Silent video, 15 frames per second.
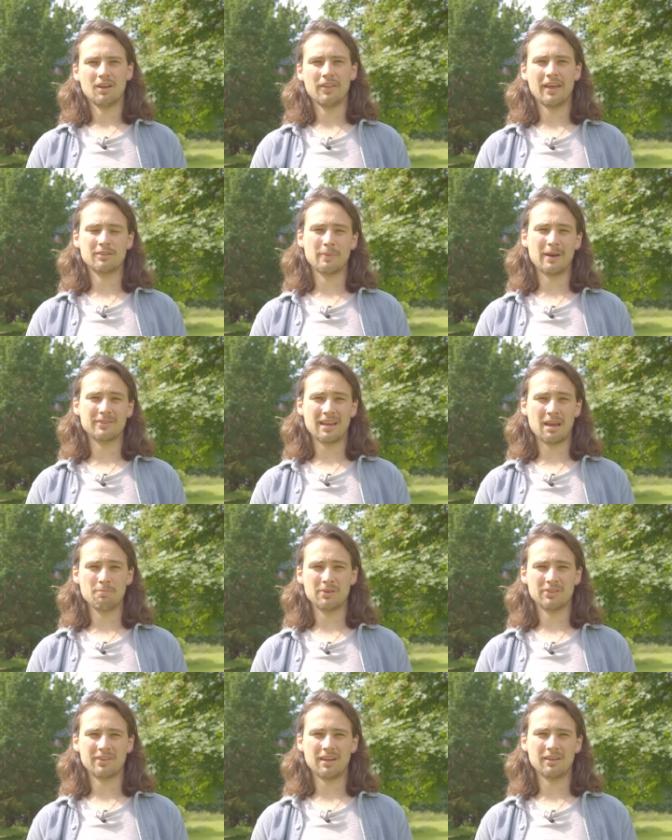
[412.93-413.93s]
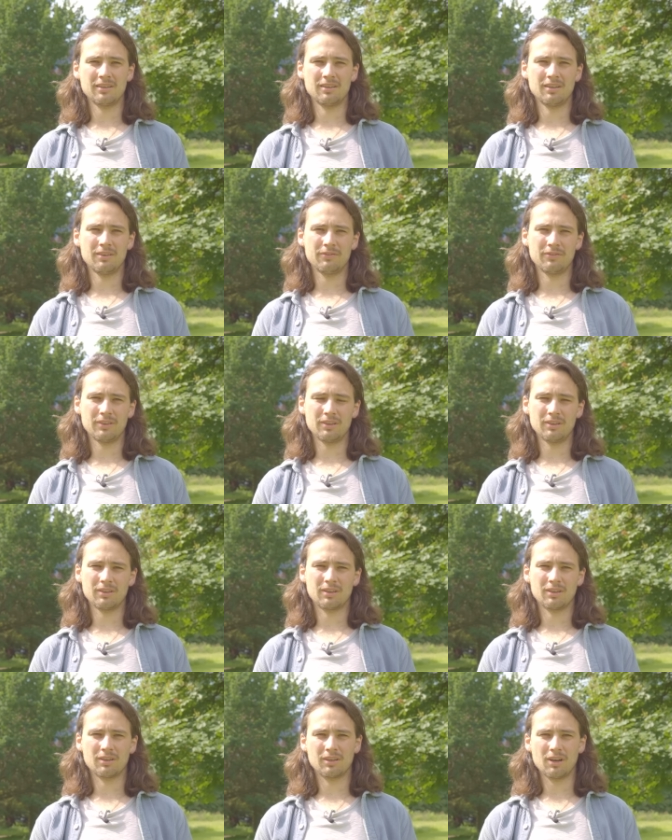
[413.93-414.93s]
That's about ten percent of
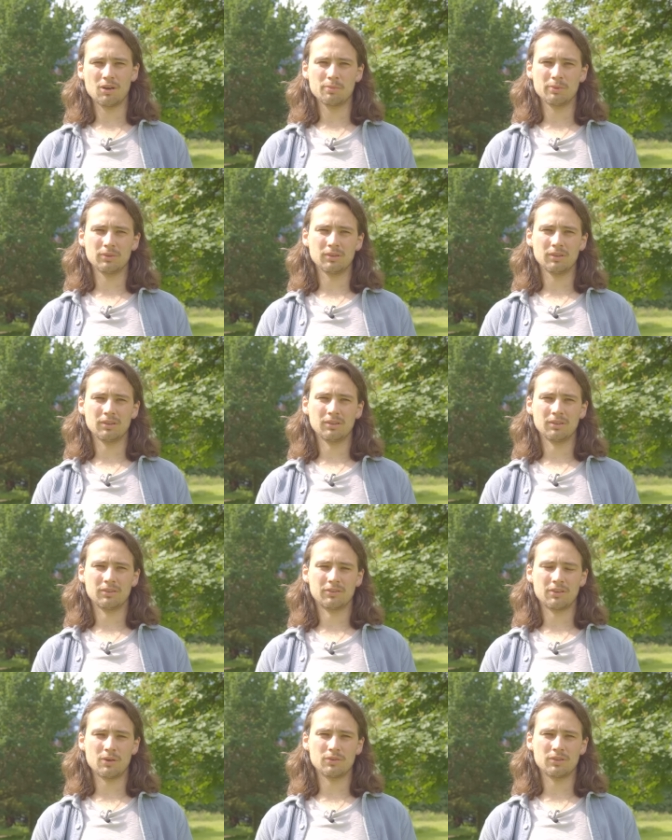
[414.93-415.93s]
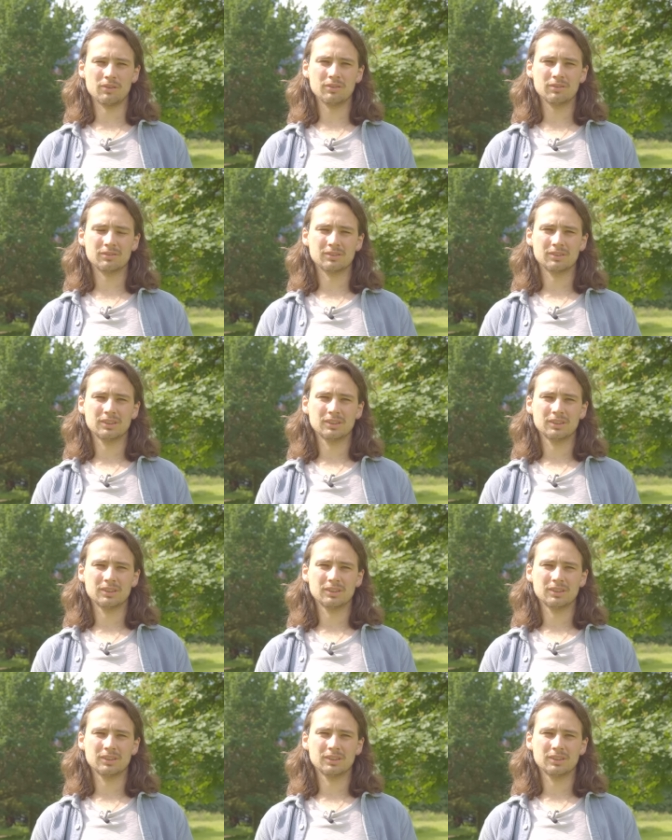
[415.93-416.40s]
the global total,